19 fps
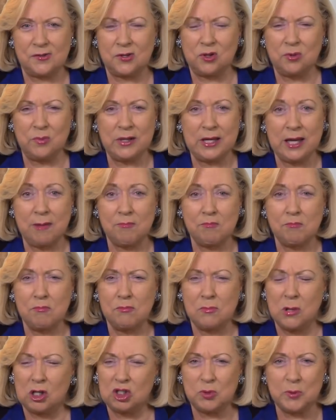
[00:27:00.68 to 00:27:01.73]
there will be a
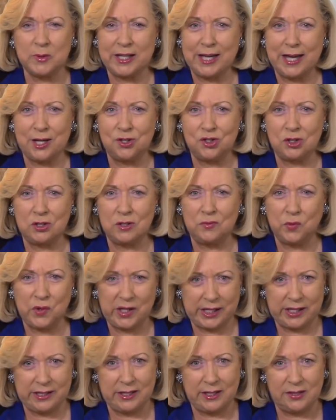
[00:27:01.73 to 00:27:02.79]
multiplication of
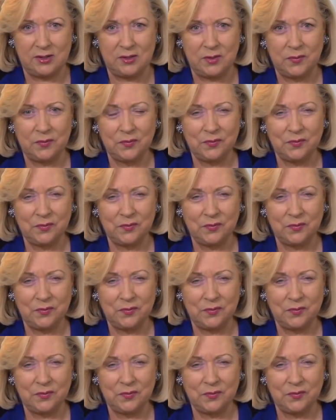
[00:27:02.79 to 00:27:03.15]
wickedness.